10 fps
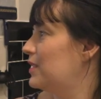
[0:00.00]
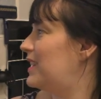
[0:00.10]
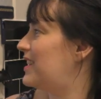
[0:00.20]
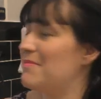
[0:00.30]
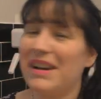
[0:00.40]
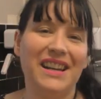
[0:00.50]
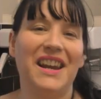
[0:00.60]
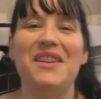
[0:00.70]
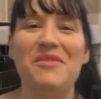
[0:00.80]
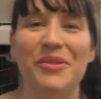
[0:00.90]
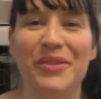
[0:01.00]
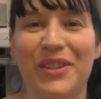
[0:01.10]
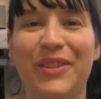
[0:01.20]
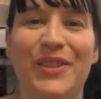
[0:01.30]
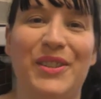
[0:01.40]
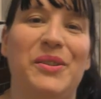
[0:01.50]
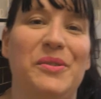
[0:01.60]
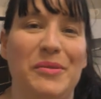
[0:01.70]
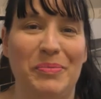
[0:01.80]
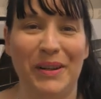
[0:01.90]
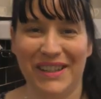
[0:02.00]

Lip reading: You can make loads of soup.